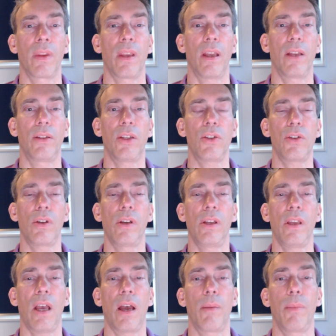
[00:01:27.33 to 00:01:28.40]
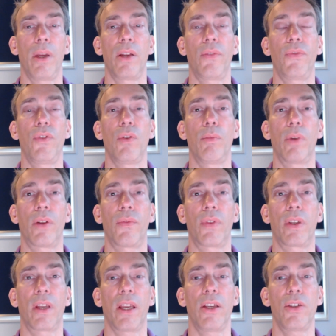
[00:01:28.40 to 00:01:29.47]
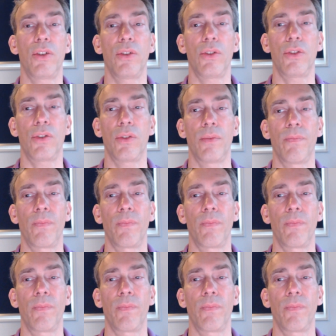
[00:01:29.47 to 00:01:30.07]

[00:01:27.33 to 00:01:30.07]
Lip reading: Additionally, I made a few modifications